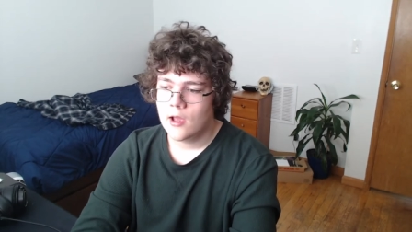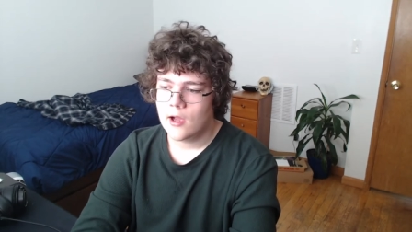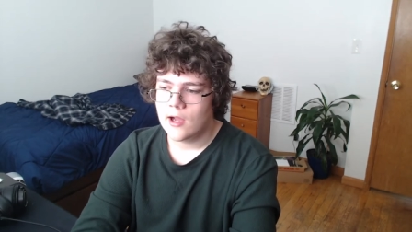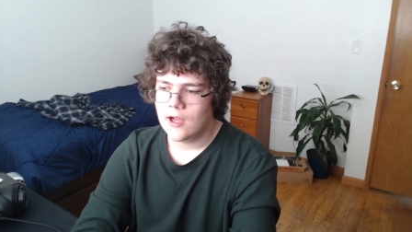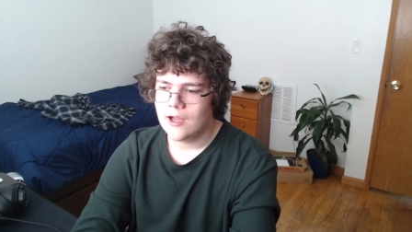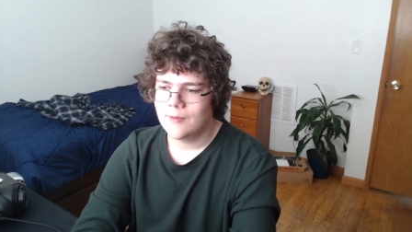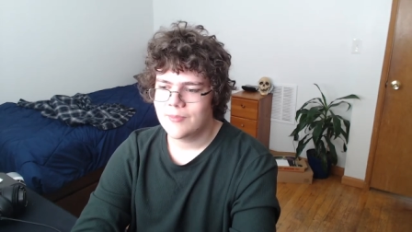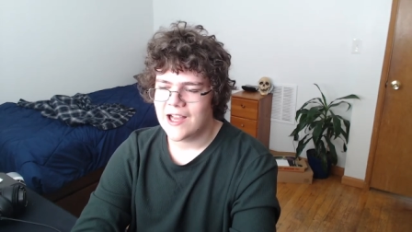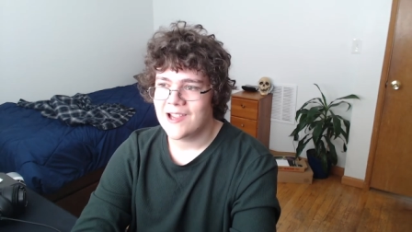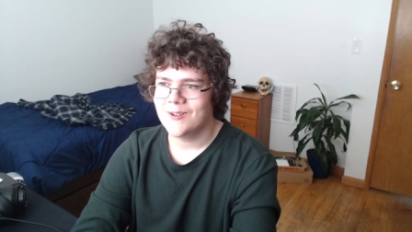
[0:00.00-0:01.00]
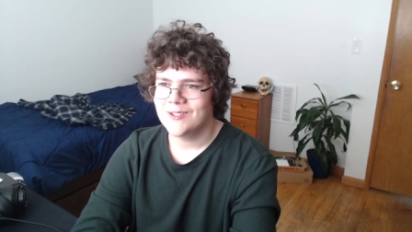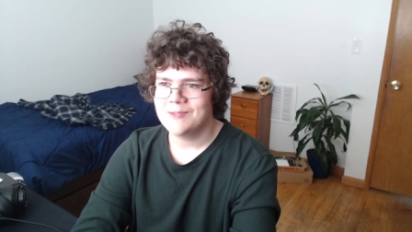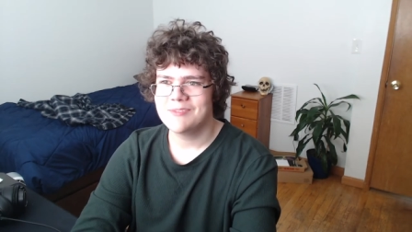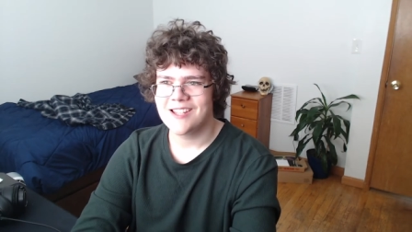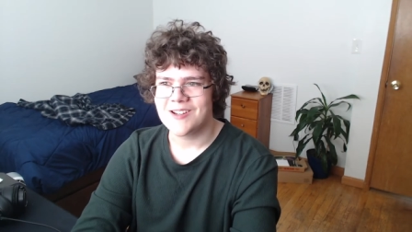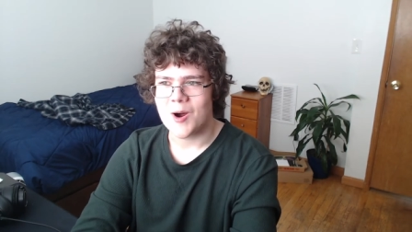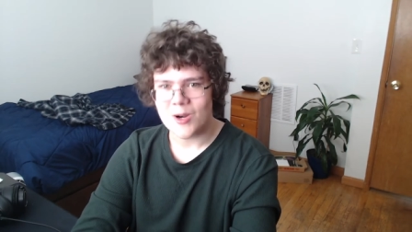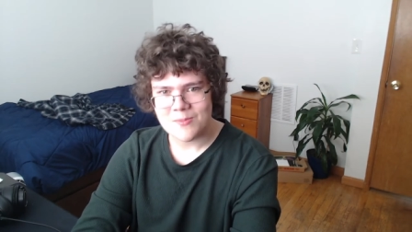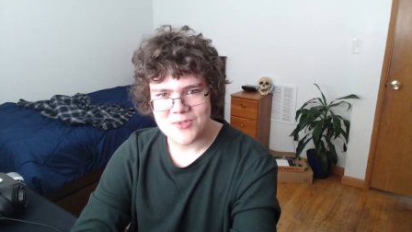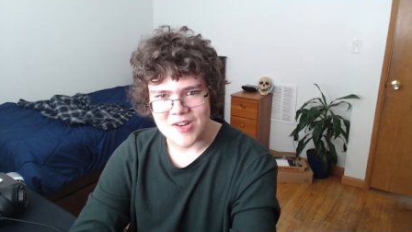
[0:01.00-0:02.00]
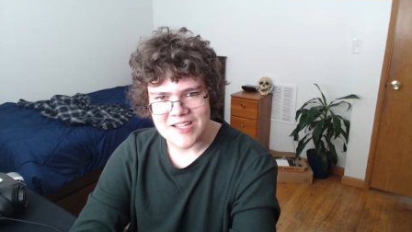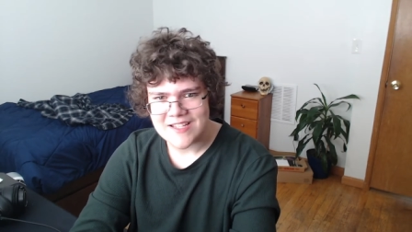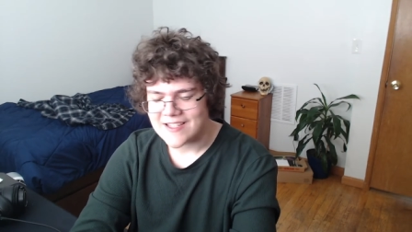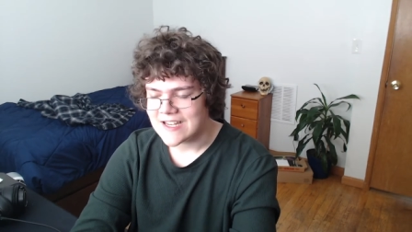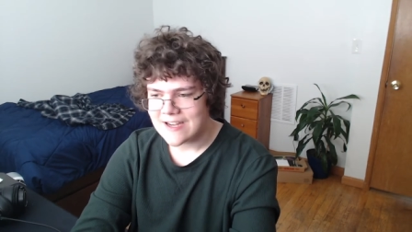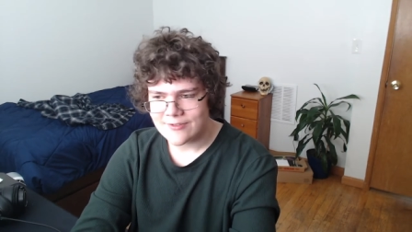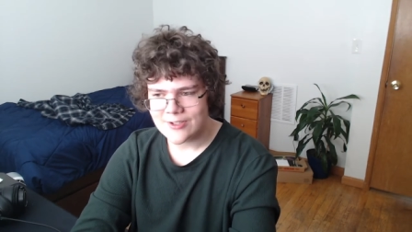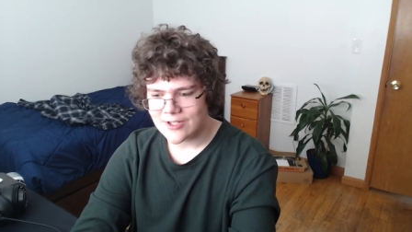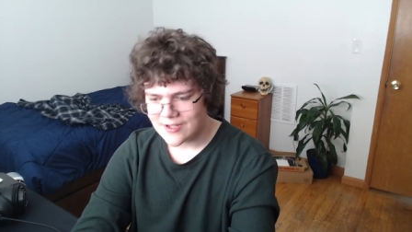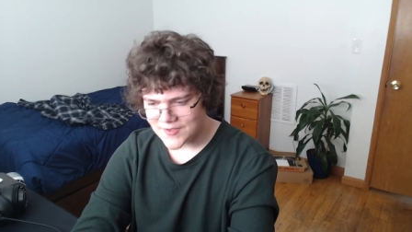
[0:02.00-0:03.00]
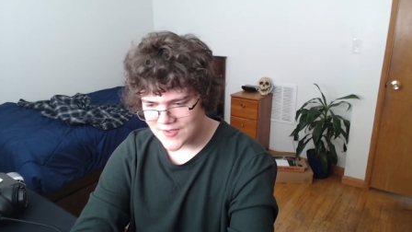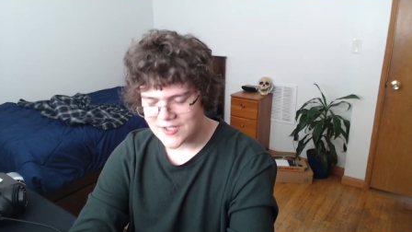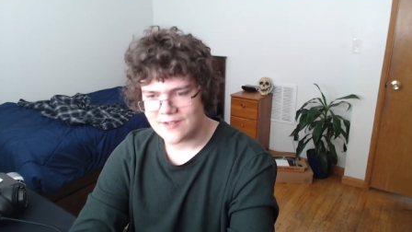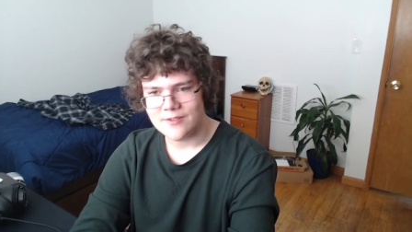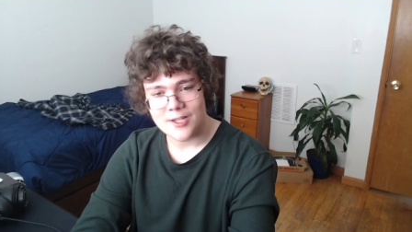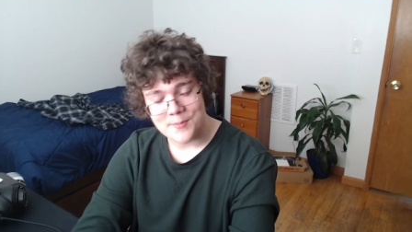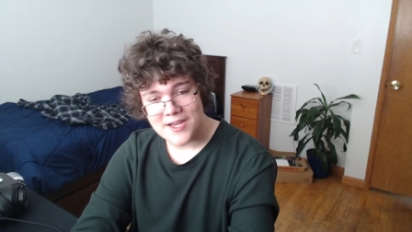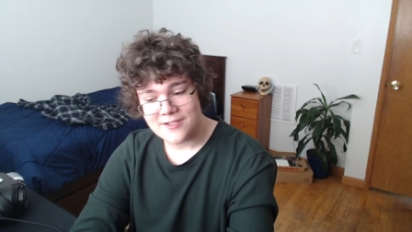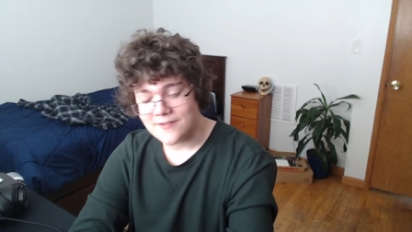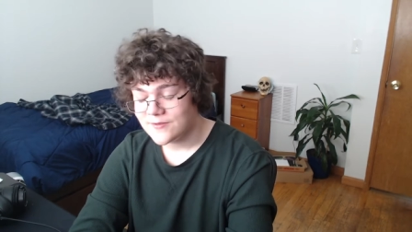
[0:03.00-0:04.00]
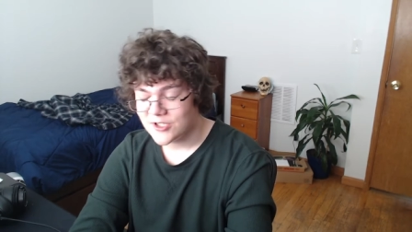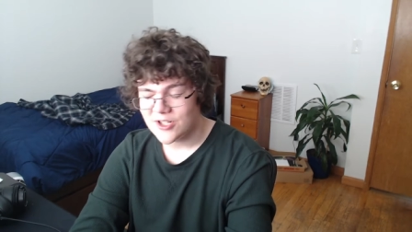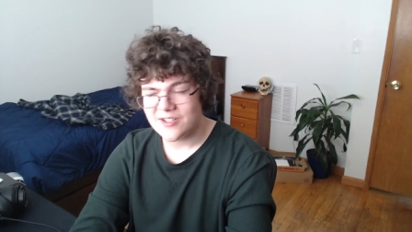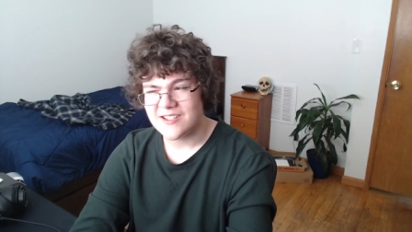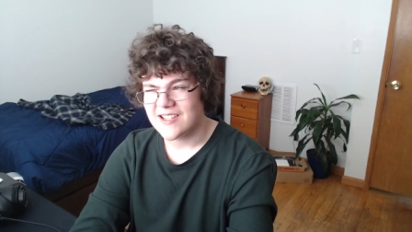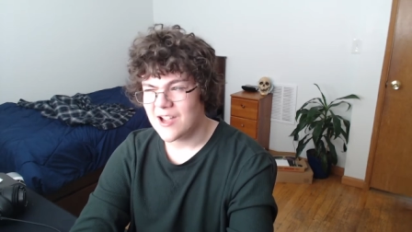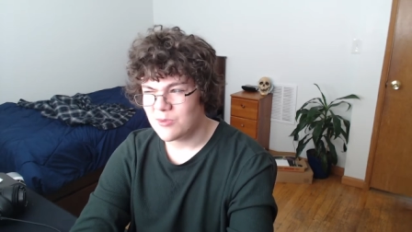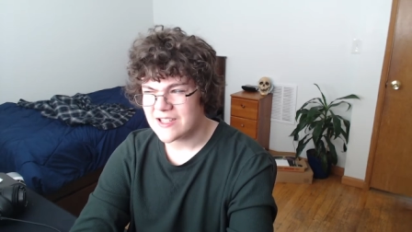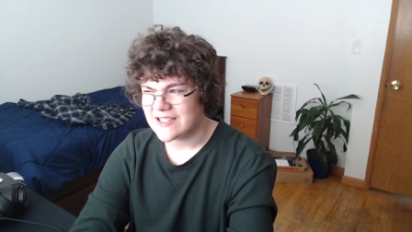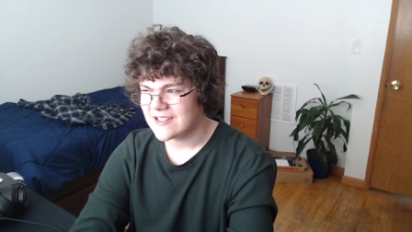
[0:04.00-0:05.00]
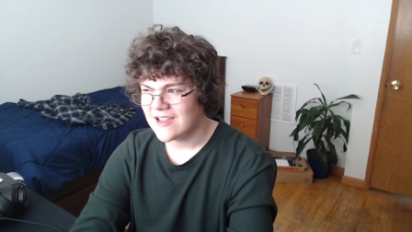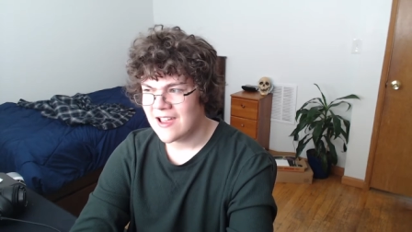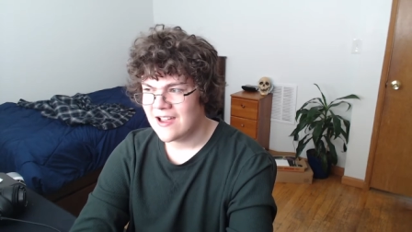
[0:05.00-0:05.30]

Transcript: Uh, but I only played arms race because I never thought I was good enough for competitive, which honestly I wasn't.